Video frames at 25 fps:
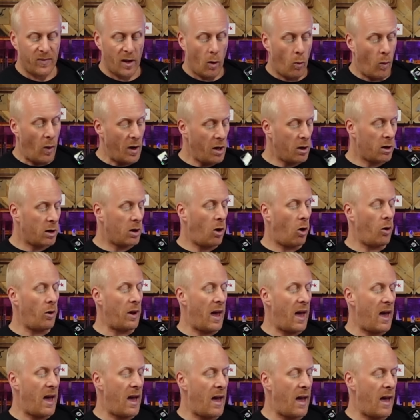When I got
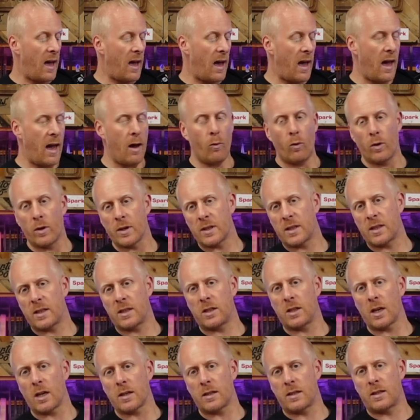it, it was
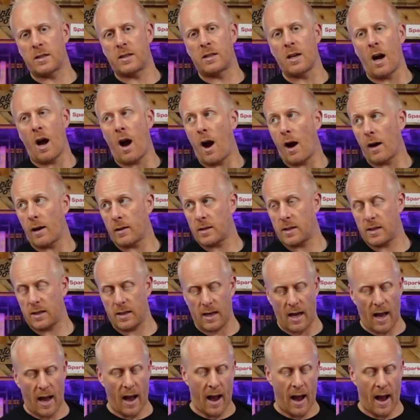just dirt,